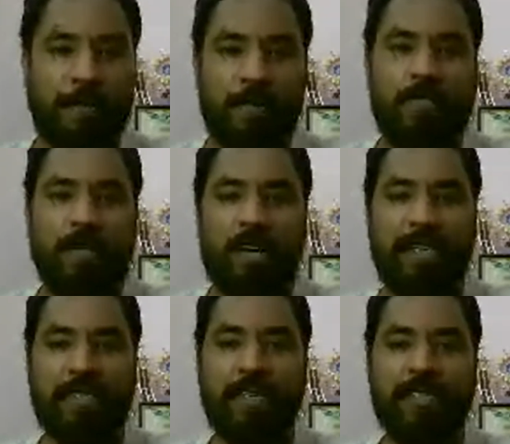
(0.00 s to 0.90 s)
because
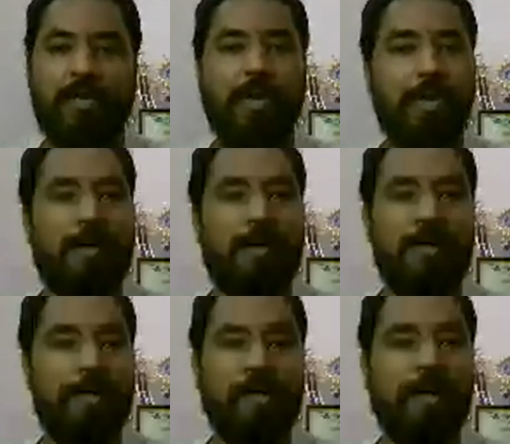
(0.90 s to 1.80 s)
freelancing is all about
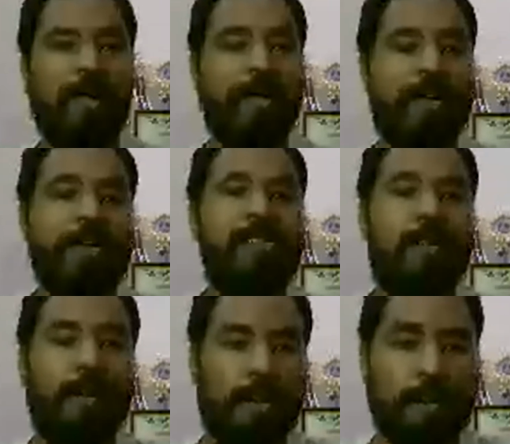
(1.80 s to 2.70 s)
gaining
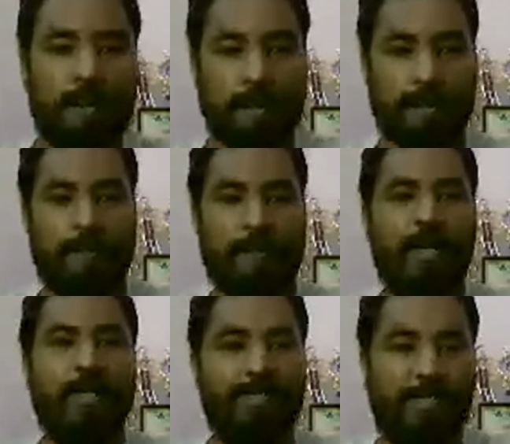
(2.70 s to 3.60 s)
extra income in
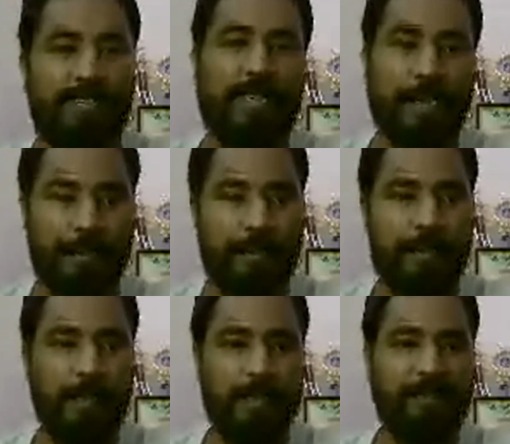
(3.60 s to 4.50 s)
your free time.
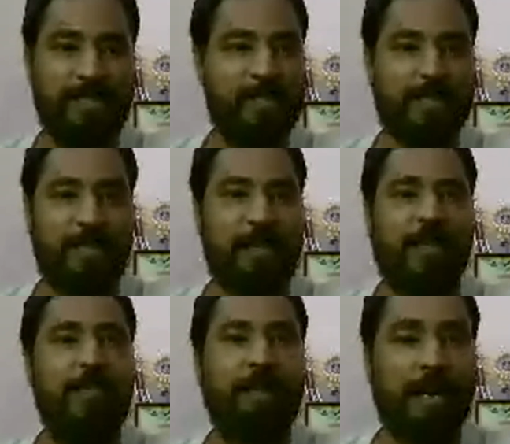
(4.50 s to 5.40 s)
It's just like,
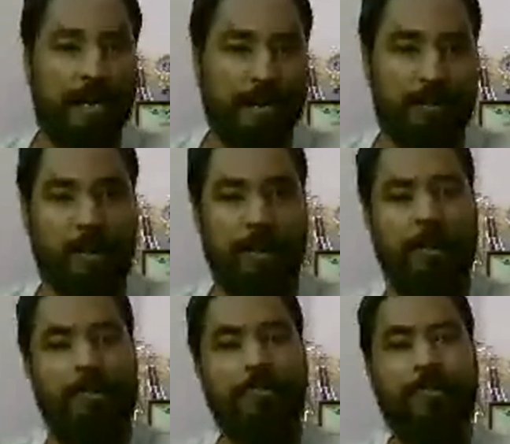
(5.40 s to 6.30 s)
part-time job
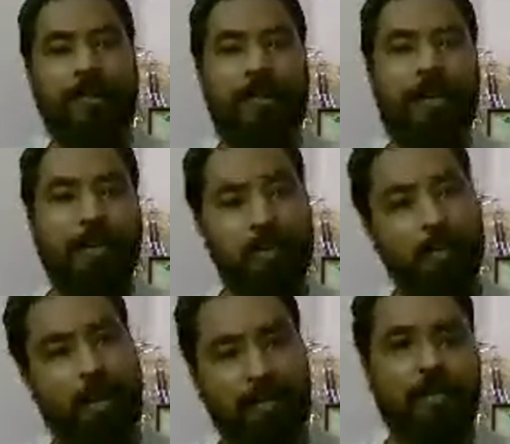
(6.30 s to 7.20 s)
that
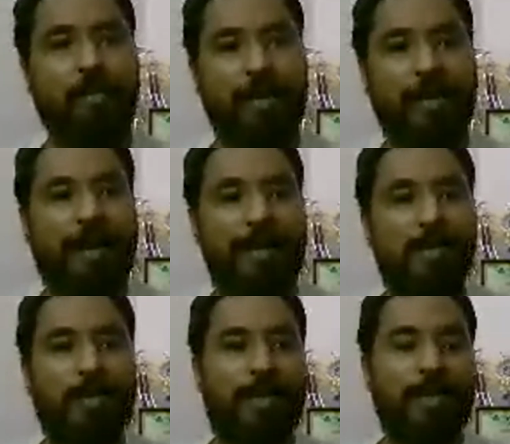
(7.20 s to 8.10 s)
you are working 9
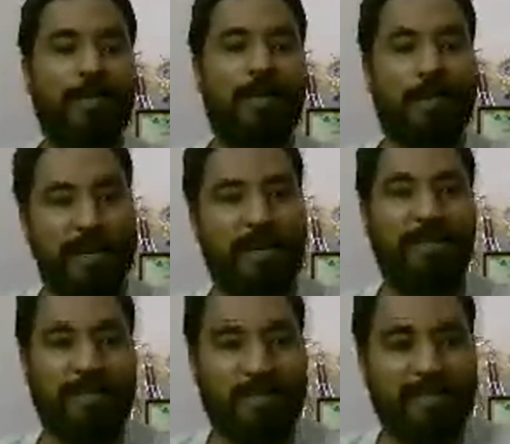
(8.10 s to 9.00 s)
to 8 or 9
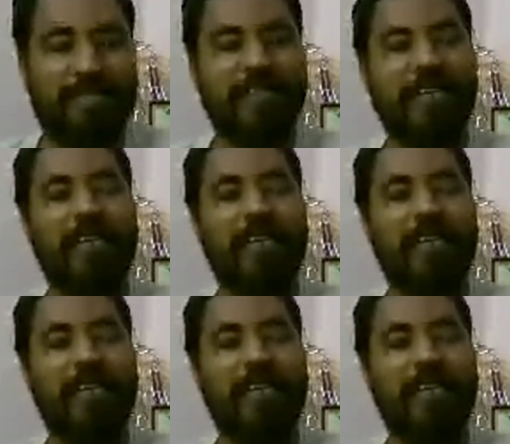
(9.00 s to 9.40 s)
to 6,